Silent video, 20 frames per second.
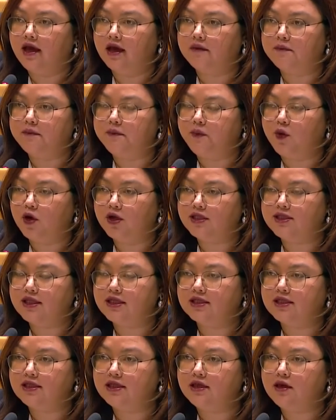and
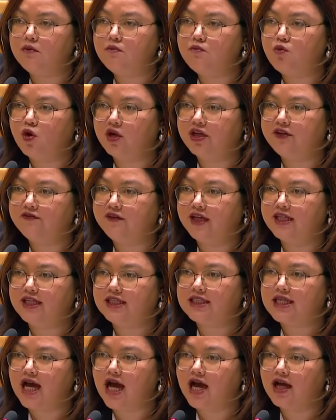politically
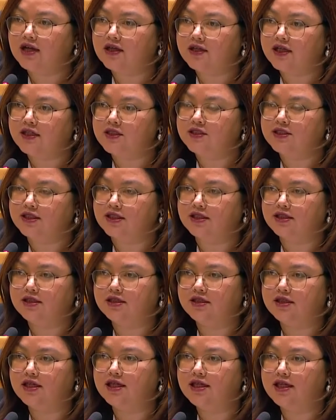motivated aggression
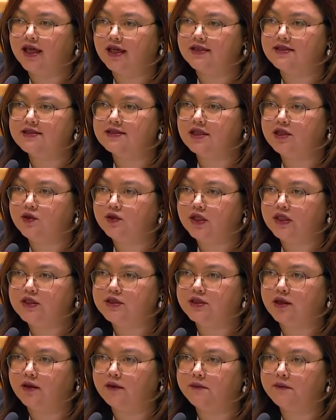against
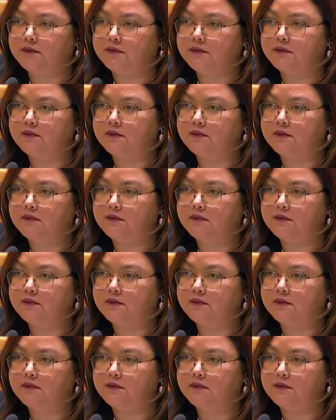Indonesia.